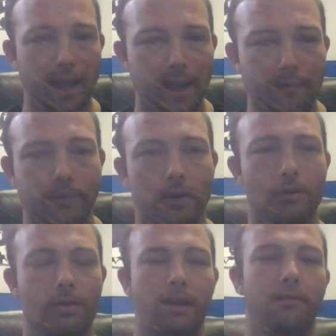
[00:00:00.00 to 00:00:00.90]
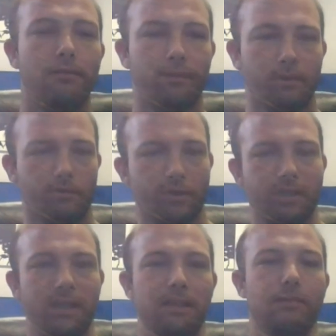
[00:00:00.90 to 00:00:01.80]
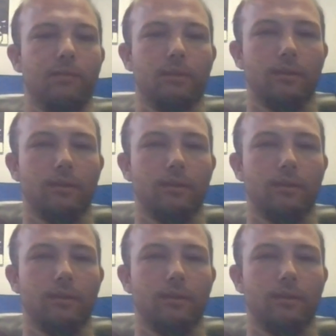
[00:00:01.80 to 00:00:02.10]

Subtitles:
after they've received